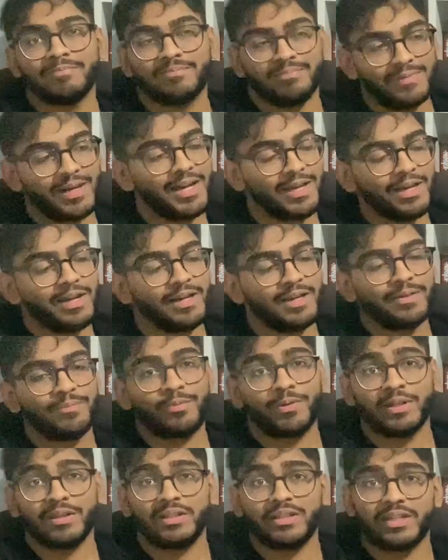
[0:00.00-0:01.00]
I
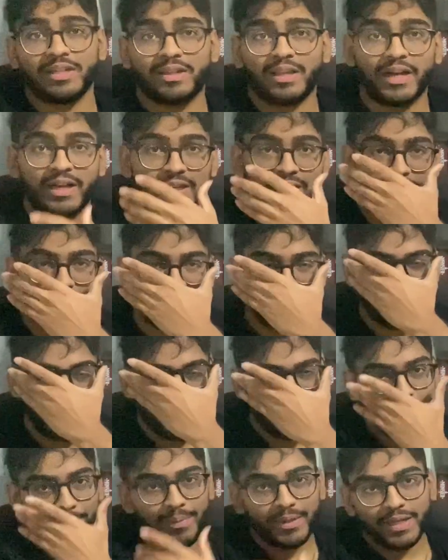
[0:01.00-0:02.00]
really did like it.
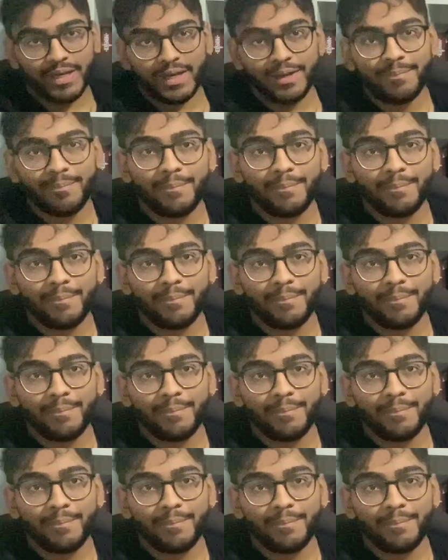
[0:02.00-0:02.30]
But yeah,